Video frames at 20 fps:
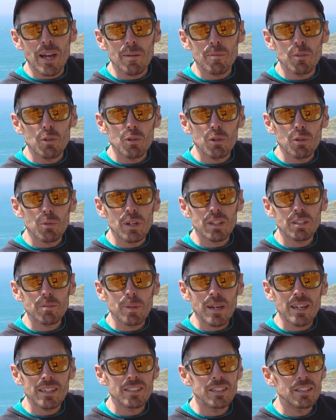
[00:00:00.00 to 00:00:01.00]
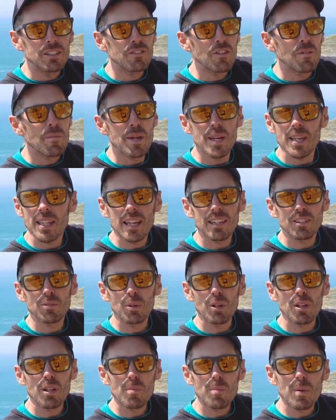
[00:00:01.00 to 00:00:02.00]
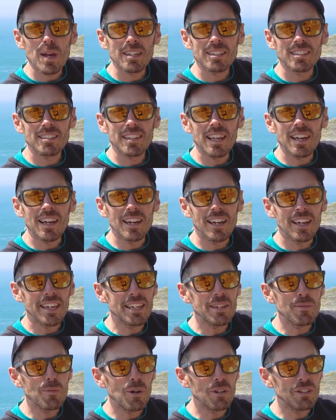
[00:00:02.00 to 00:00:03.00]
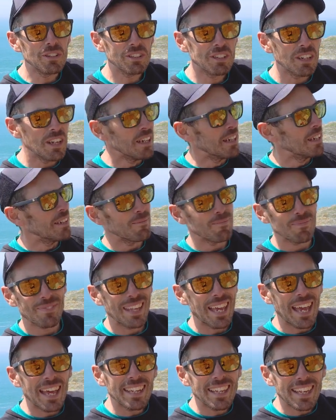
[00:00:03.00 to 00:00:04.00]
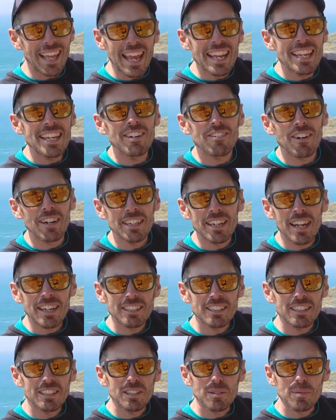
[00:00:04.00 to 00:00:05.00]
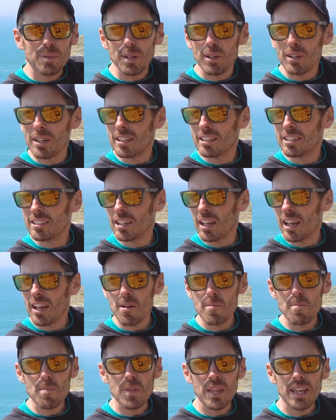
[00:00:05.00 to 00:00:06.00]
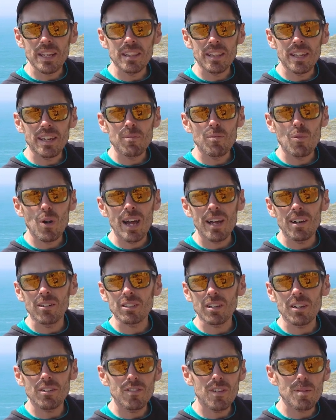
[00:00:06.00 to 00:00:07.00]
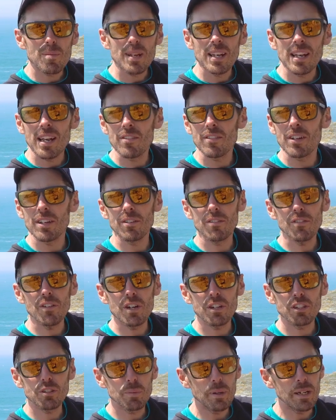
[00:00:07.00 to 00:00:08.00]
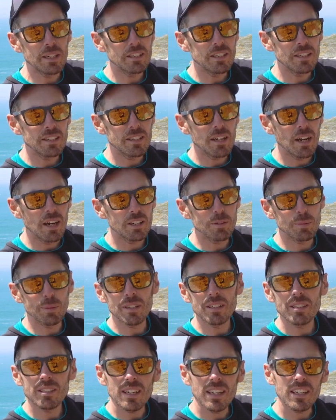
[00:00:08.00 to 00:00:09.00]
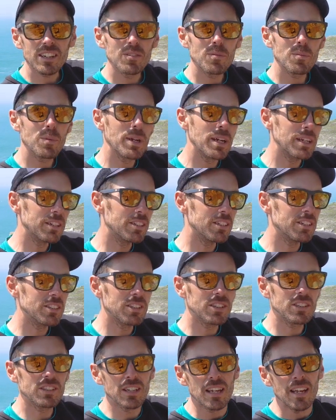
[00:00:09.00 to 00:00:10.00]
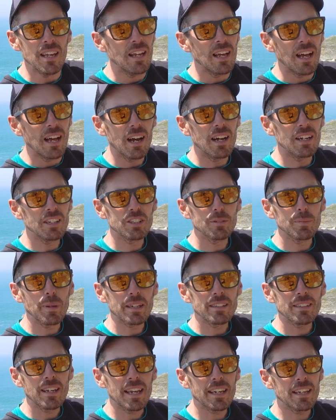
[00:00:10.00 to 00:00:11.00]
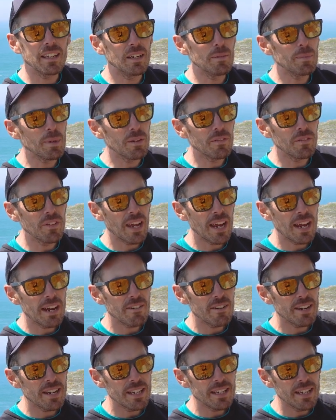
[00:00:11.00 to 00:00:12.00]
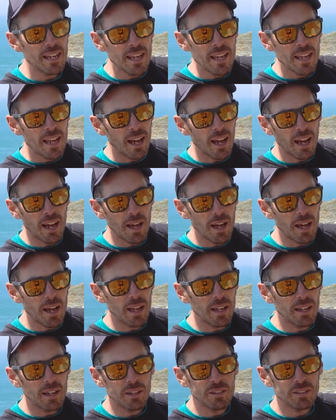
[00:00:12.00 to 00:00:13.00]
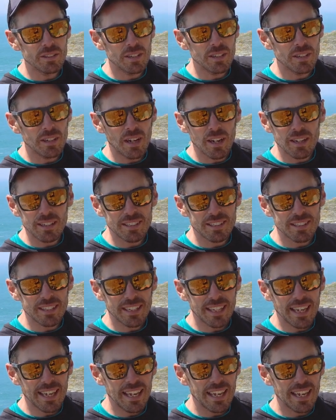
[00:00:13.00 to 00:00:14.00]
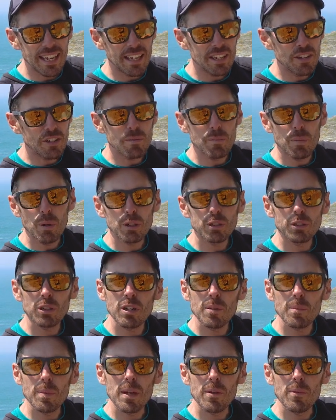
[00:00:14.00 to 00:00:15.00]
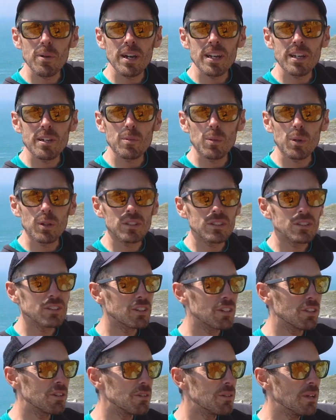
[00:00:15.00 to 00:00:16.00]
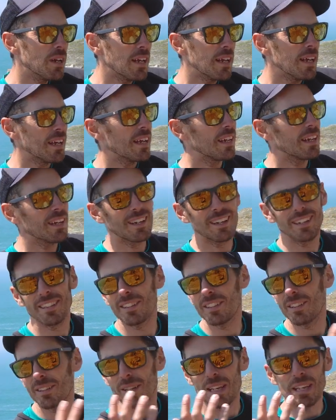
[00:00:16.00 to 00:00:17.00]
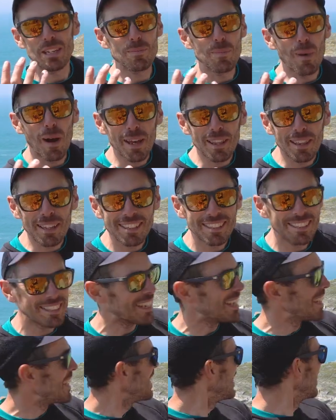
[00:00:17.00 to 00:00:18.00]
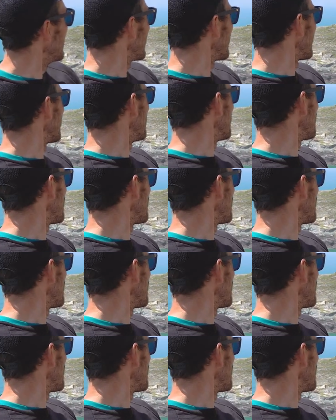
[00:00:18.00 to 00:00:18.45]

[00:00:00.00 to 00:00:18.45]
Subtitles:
up Northwest Passage. For me, that's one of the best E1s, any grade actually, to be honest. In Wales, I flipping love it. The first pitch is nice, but the second pitch is just spectacular. A bit varied, loads of nice gear. You can push on a bit where you want to. It's by the sea. Look at the